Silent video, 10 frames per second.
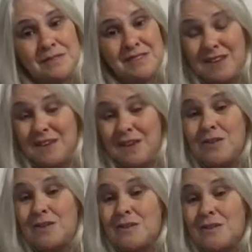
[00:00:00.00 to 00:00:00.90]
to
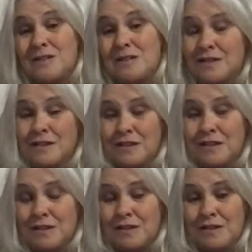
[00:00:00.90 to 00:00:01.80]
heel,
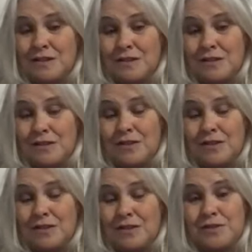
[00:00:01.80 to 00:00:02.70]
to
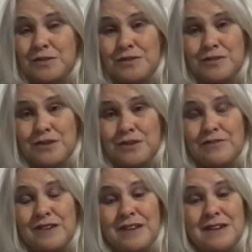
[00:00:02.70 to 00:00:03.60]
the soles
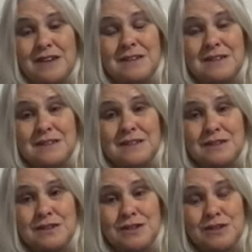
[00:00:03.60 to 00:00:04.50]
of your feet,
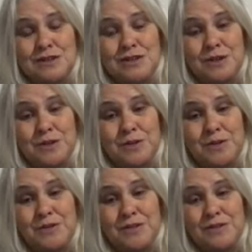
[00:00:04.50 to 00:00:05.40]
to your
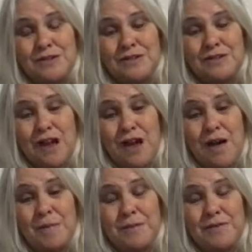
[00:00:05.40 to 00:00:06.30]
toes, to the
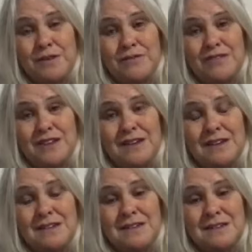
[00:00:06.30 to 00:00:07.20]
top of your
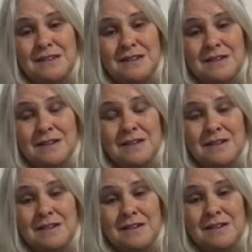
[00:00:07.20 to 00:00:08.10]
feet.
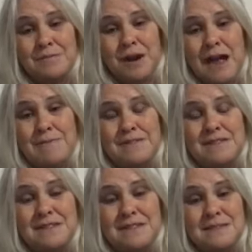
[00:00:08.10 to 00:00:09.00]
Perhaps
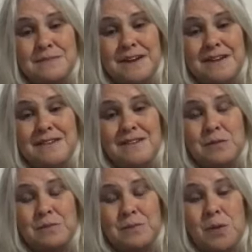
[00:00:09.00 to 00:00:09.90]
in this space,
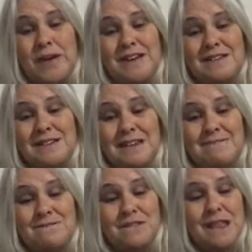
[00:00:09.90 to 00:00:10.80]
you point and